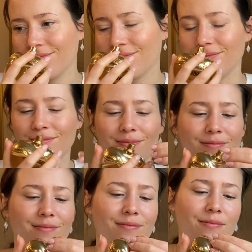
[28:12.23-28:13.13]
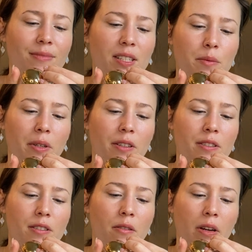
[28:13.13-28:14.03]
is
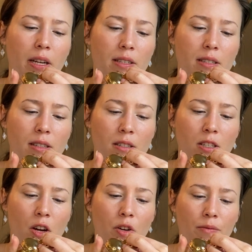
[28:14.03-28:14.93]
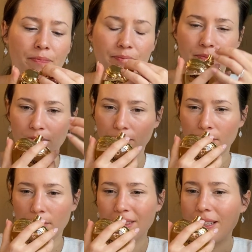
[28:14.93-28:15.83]
so nice. So
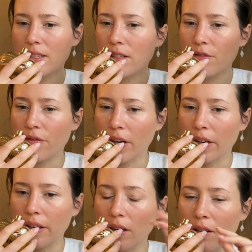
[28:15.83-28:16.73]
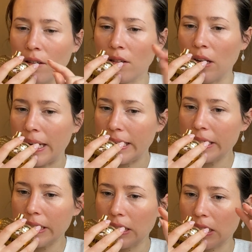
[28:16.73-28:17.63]
this is very
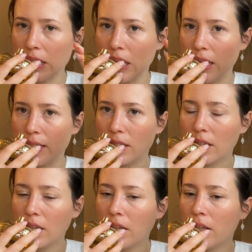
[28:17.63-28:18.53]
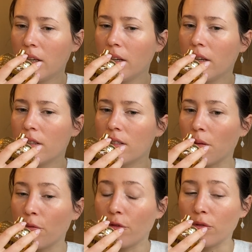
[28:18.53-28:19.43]
light. It's got
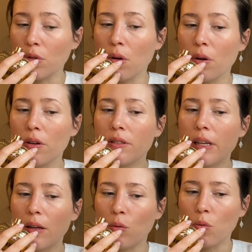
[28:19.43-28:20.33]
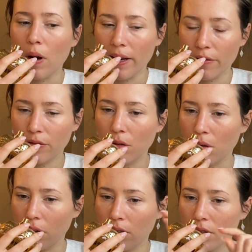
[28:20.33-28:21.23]
some florals and white
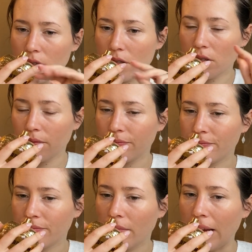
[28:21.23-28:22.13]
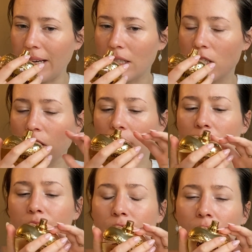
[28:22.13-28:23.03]
florals, and it's got a
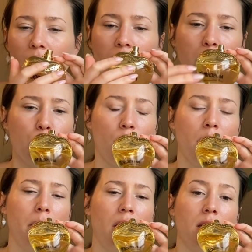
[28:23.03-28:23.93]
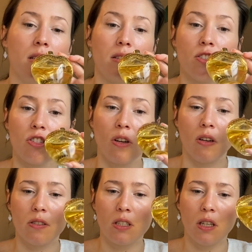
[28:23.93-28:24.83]
fairly prominent
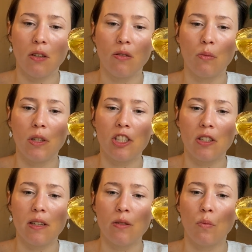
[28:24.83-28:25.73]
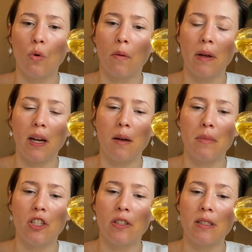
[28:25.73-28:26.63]
salt note, which does warm it up
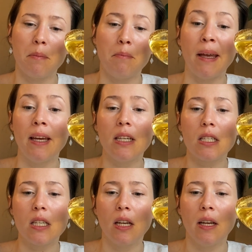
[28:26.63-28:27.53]
just a bit.